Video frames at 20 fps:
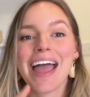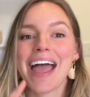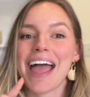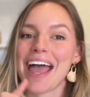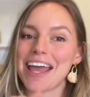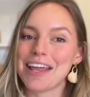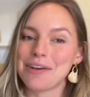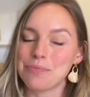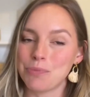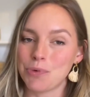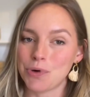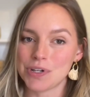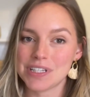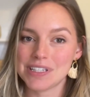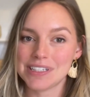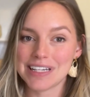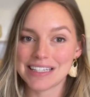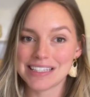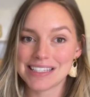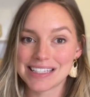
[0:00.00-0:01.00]
and more
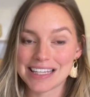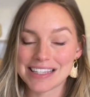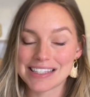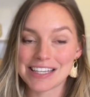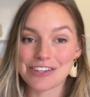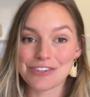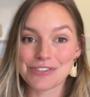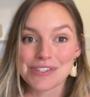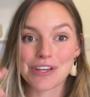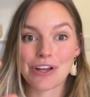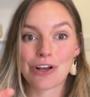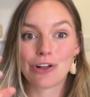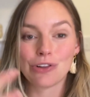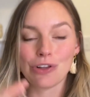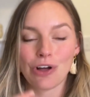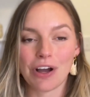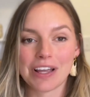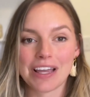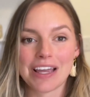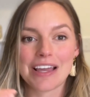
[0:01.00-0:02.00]
dead skin cells
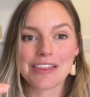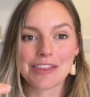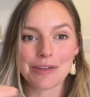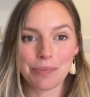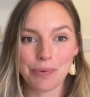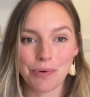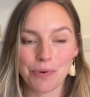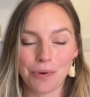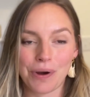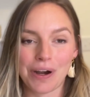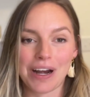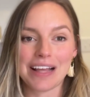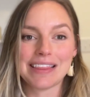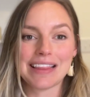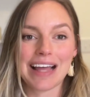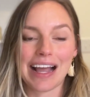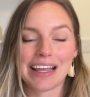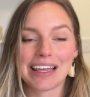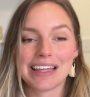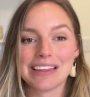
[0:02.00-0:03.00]
clogging the pore, and
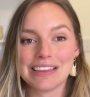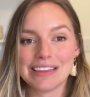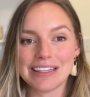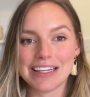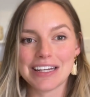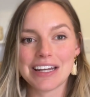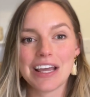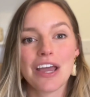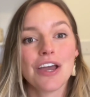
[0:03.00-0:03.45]
that can lead